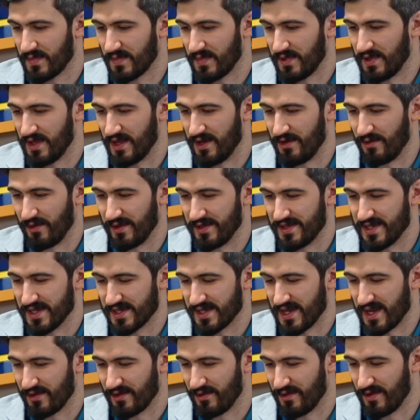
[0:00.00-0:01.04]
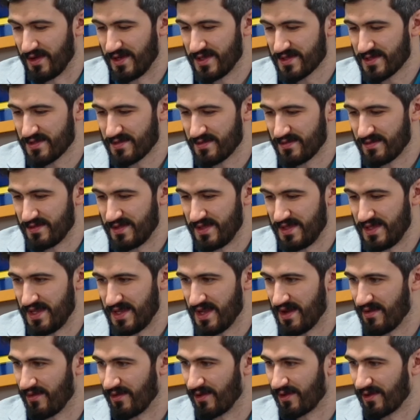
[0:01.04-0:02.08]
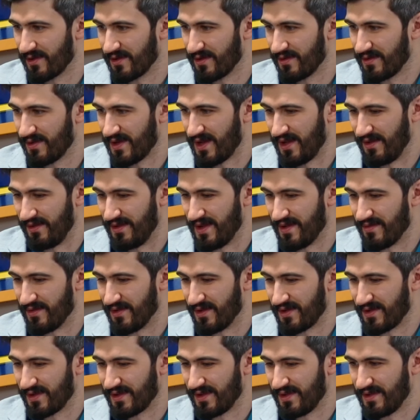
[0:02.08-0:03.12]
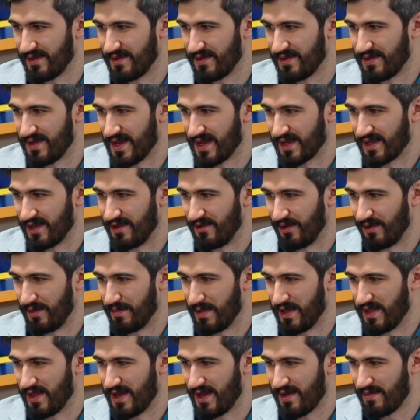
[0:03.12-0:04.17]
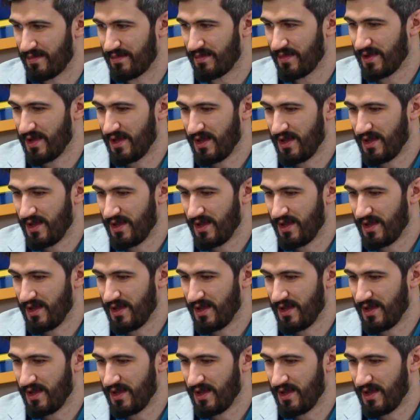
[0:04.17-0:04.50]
That annoying TikTok noise, never. I'll never not get annoyed by that.